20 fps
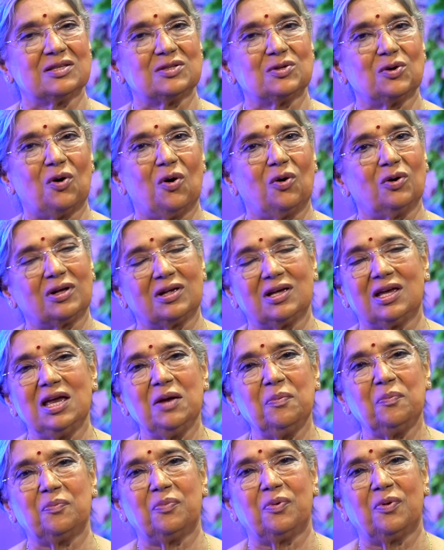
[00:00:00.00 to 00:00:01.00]
So
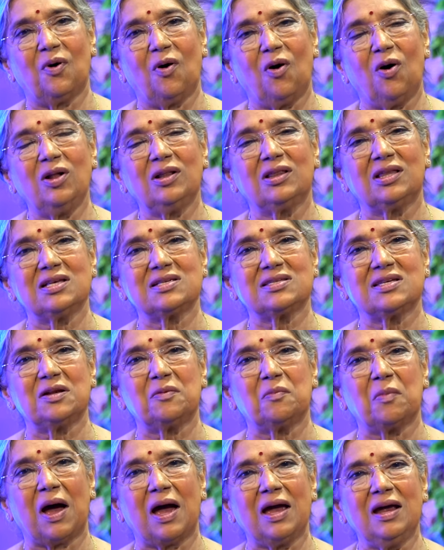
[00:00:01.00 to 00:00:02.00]
keep all this
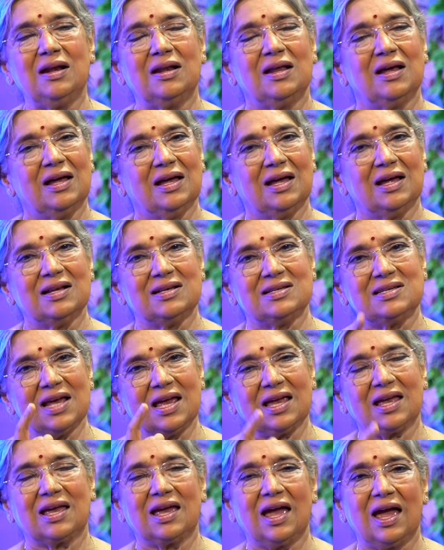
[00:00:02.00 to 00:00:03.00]
in mind,
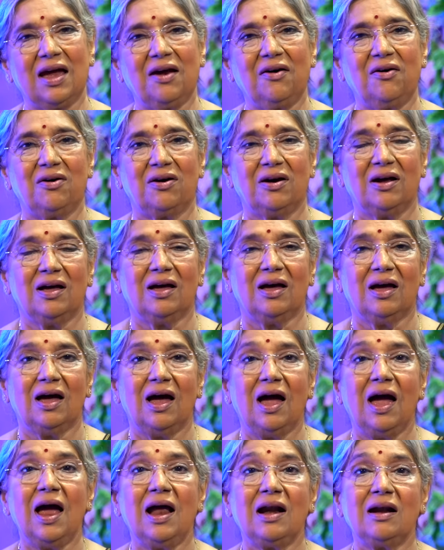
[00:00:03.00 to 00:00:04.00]
take care
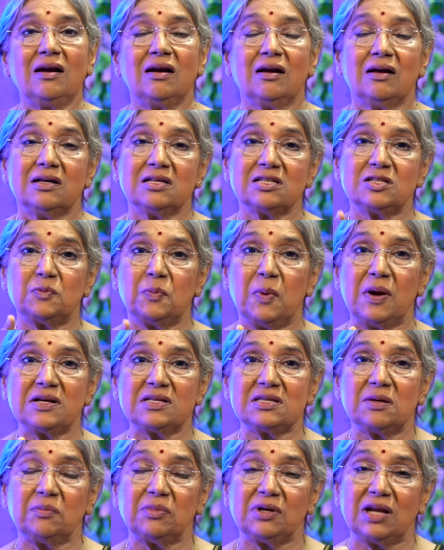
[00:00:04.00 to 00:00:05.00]
and spend
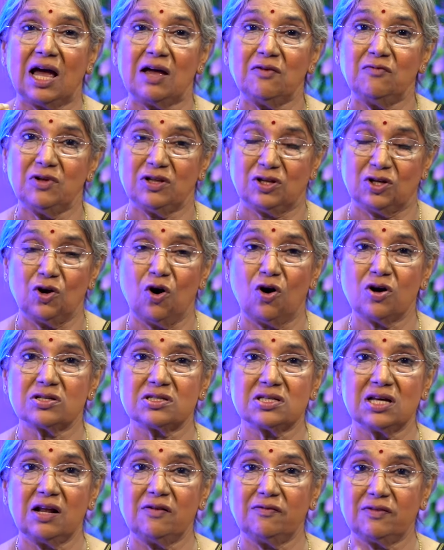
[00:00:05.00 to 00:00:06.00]
some time with
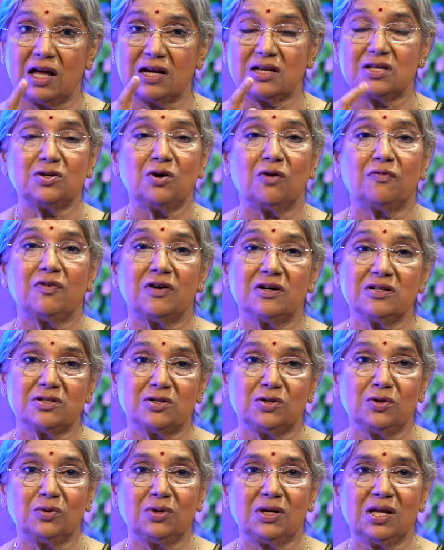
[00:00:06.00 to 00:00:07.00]
yourself. That is your first
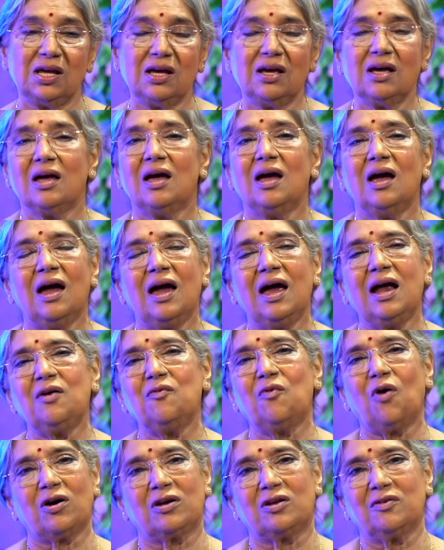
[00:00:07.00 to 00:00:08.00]
duty.
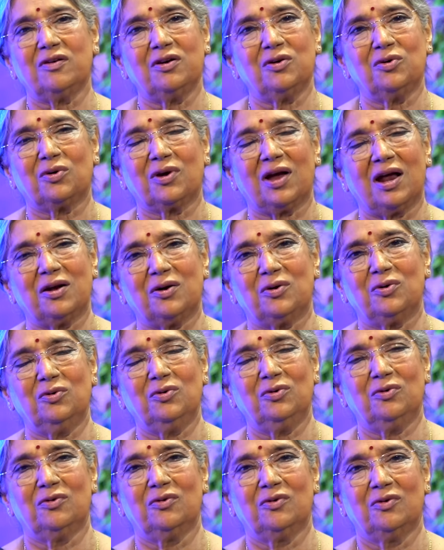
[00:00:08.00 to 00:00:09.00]
And whatever you can do
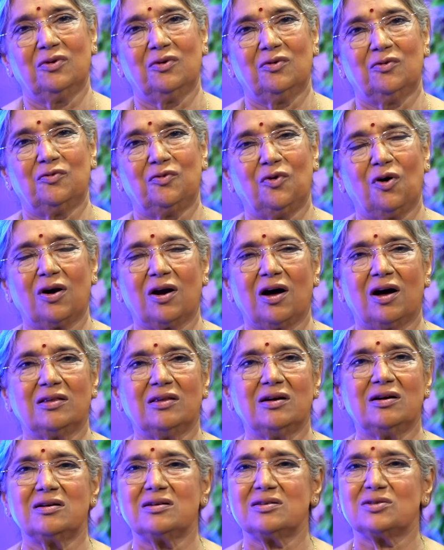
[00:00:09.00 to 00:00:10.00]
for
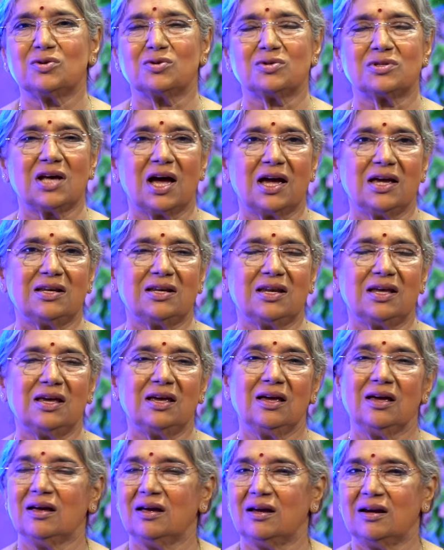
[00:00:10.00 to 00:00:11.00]
others,
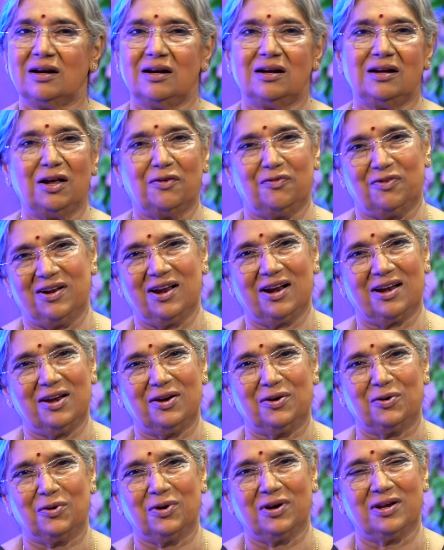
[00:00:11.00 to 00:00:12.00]
society, definitely
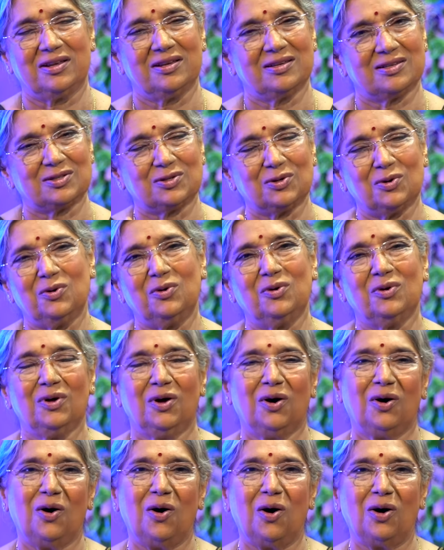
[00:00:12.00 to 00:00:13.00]
do it. So
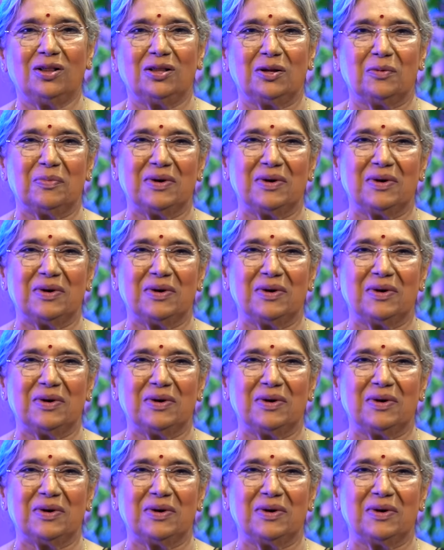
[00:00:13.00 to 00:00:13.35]
all the